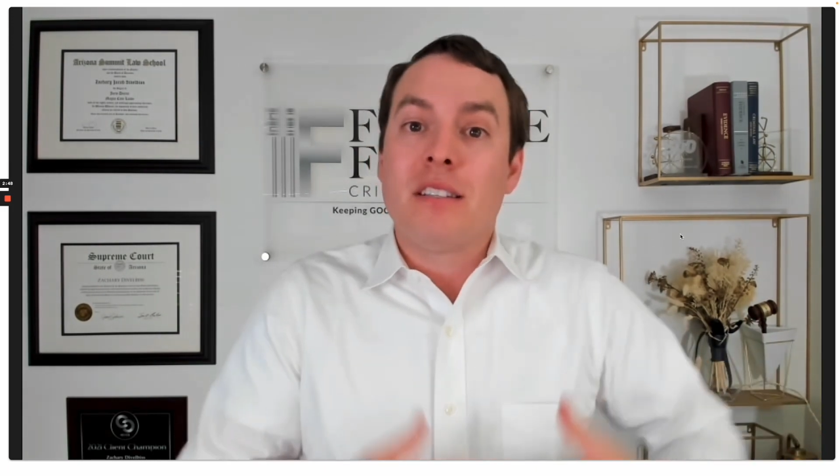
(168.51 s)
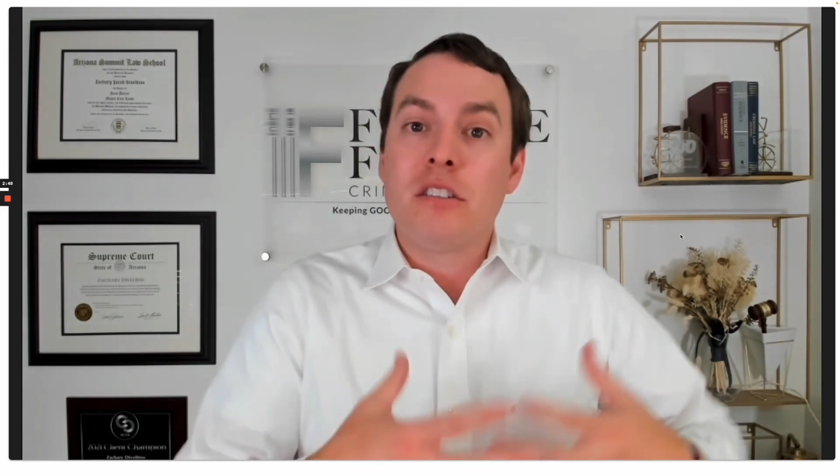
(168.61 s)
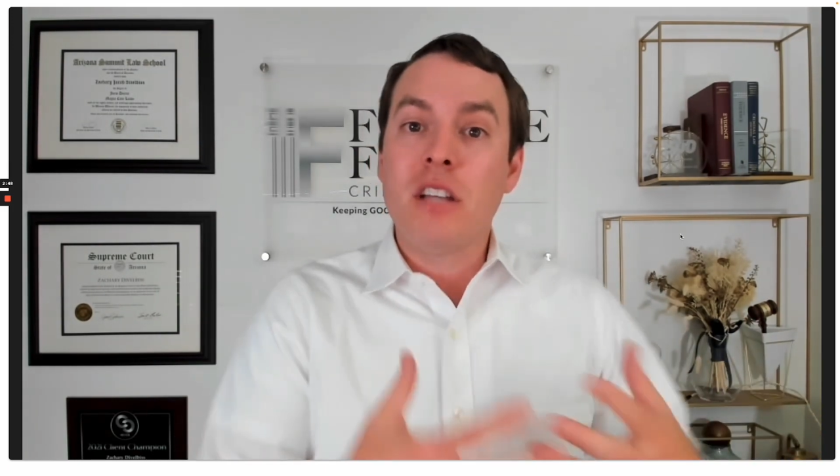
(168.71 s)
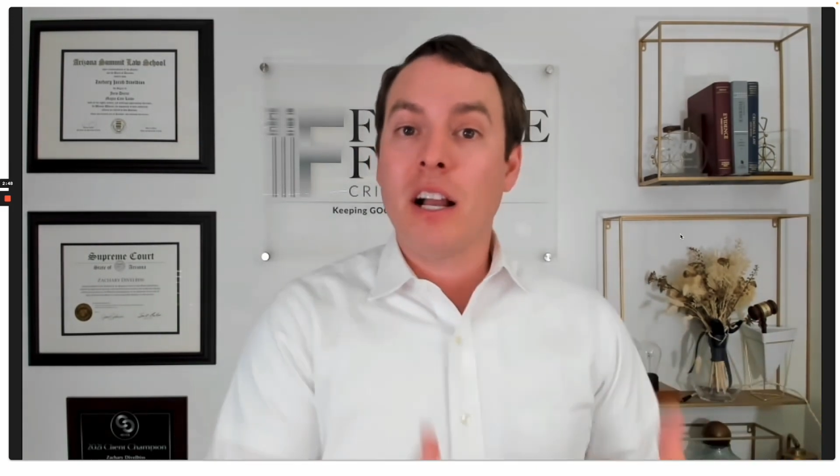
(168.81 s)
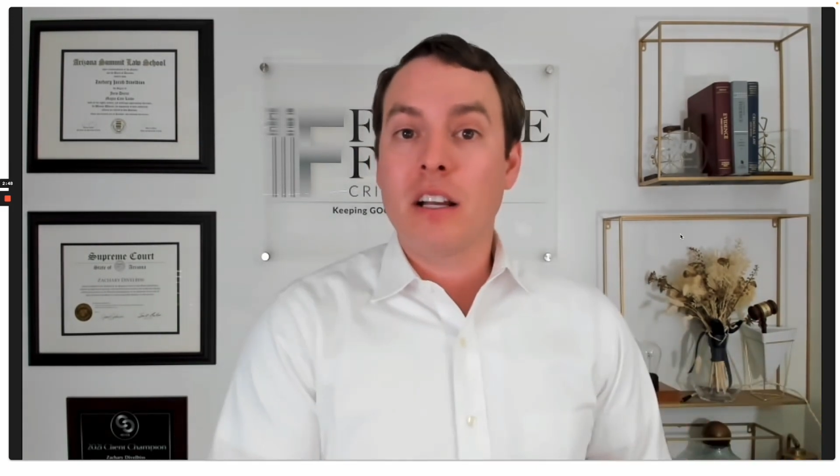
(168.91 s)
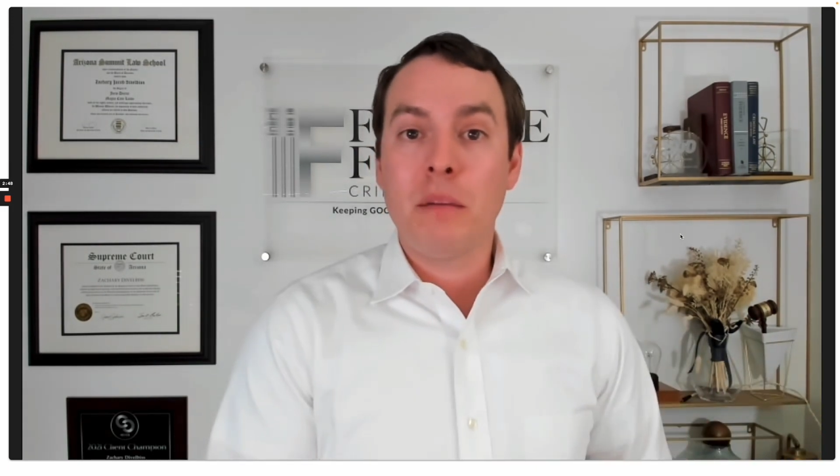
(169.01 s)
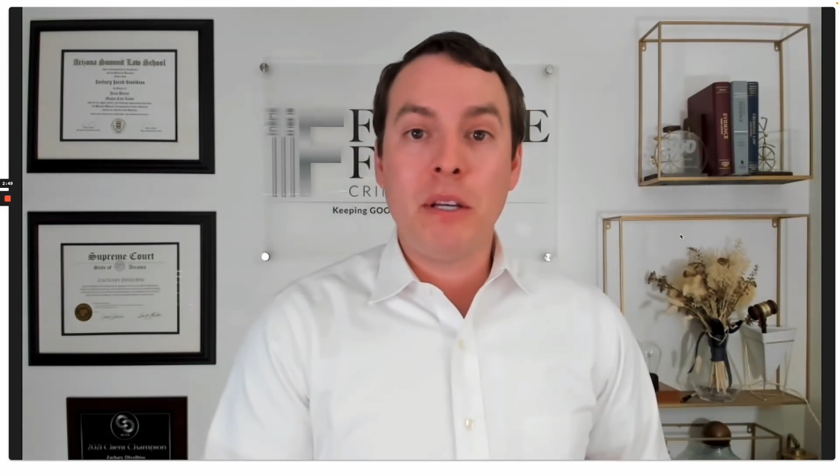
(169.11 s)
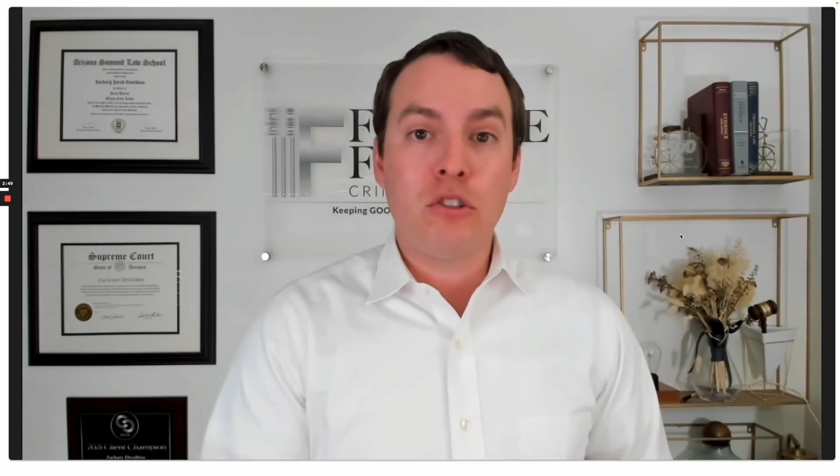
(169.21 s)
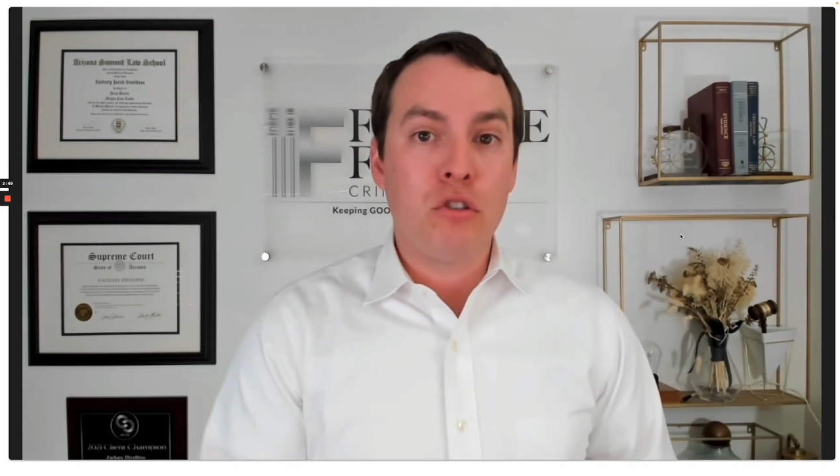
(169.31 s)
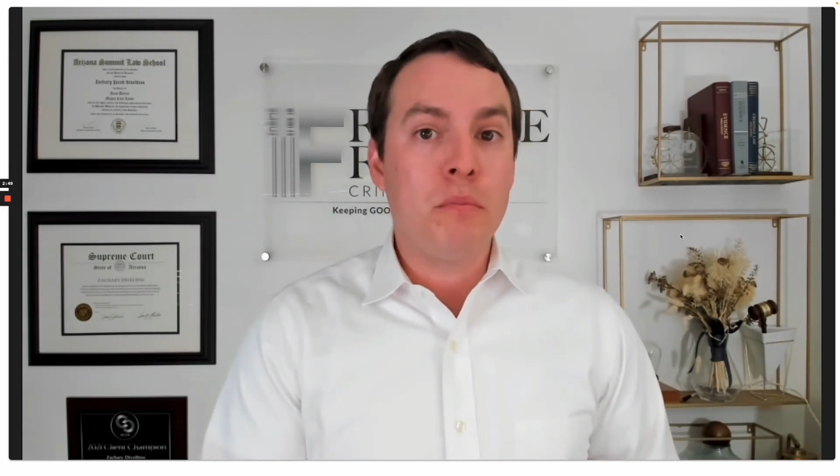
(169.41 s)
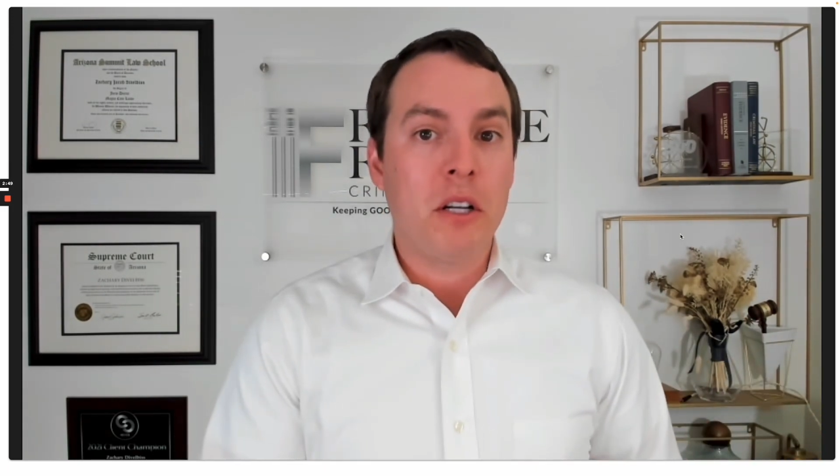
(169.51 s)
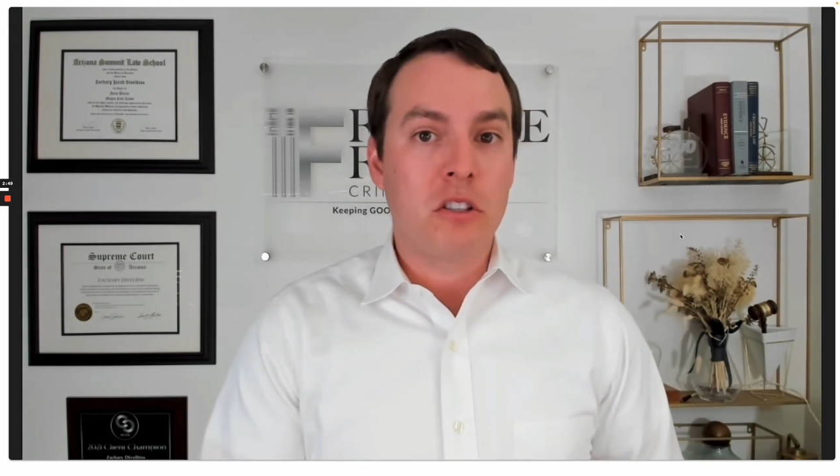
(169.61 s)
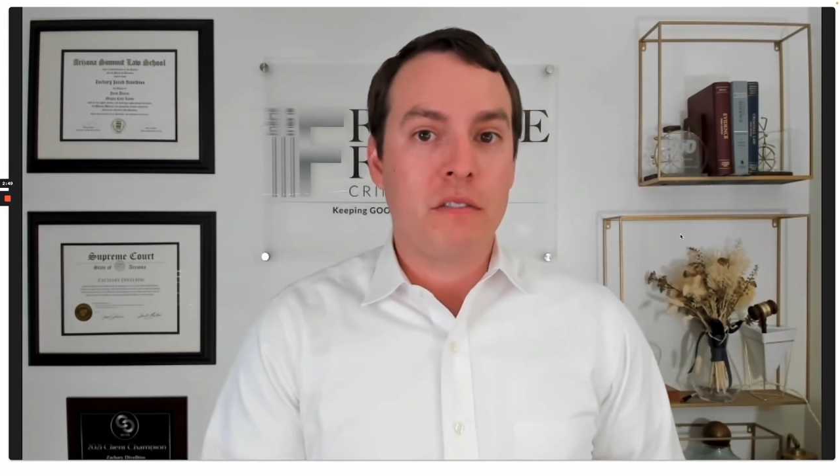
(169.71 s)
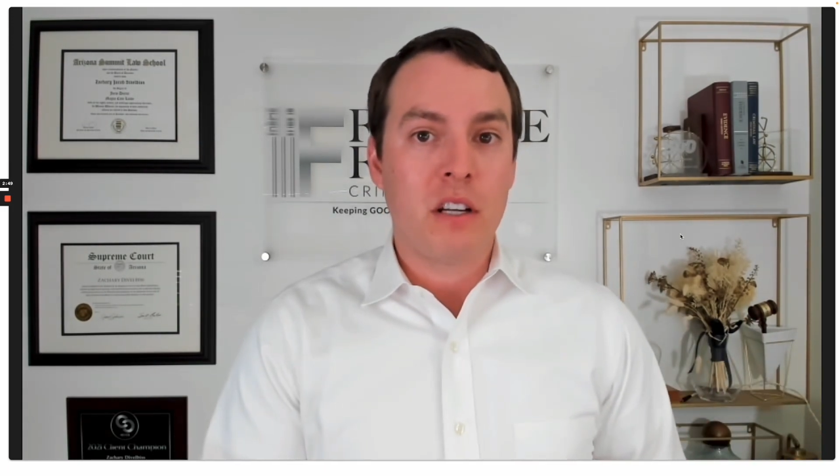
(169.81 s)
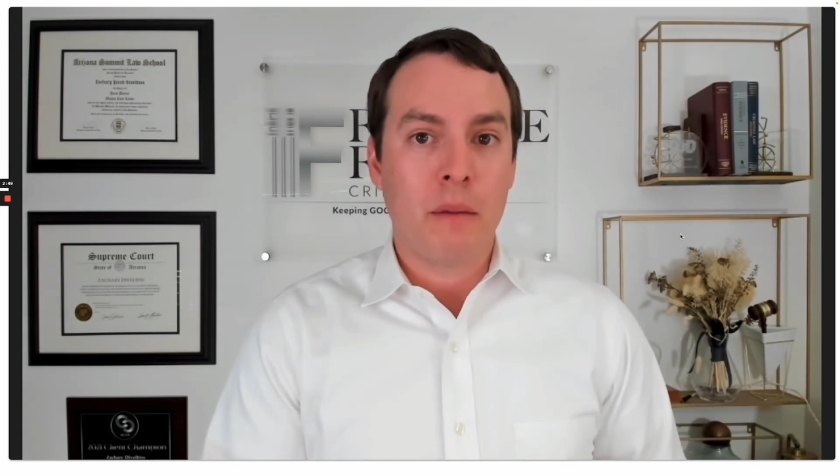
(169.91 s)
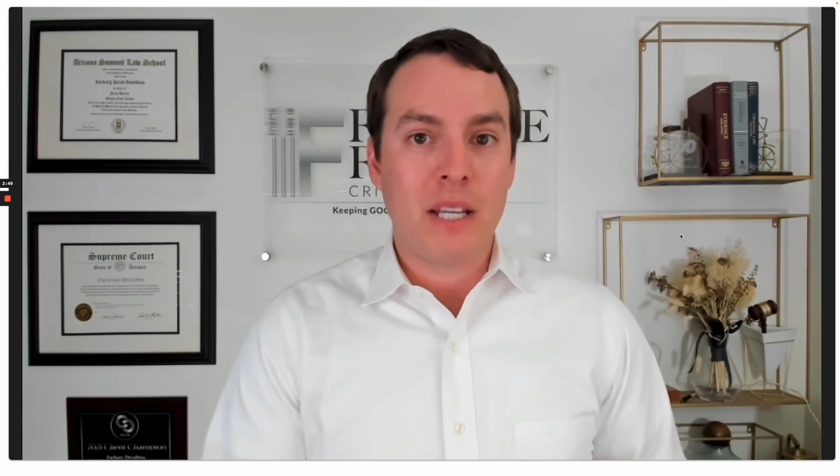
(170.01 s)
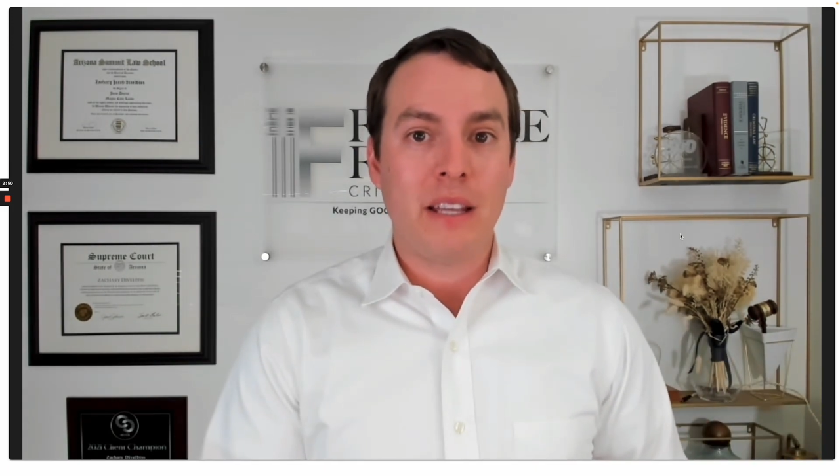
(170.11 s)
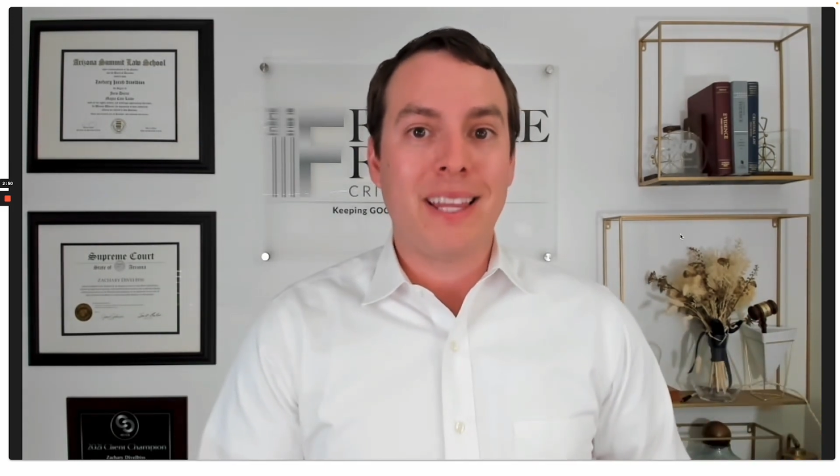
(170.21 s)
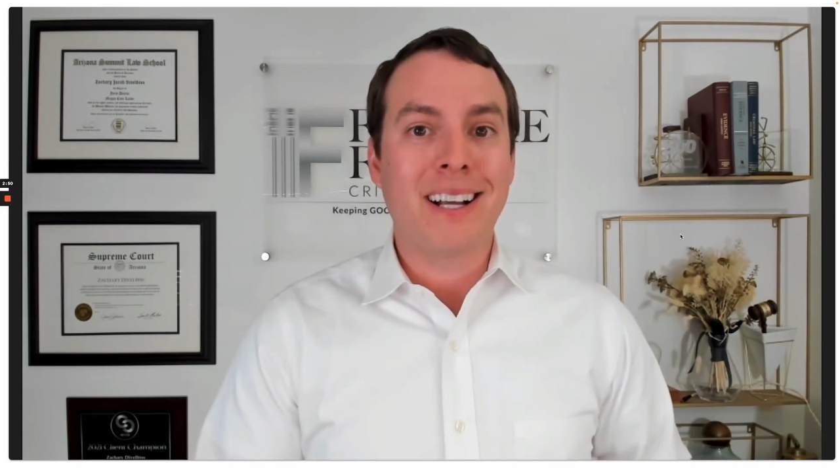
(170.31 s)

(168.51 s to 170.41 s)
there's not going to be too much of an update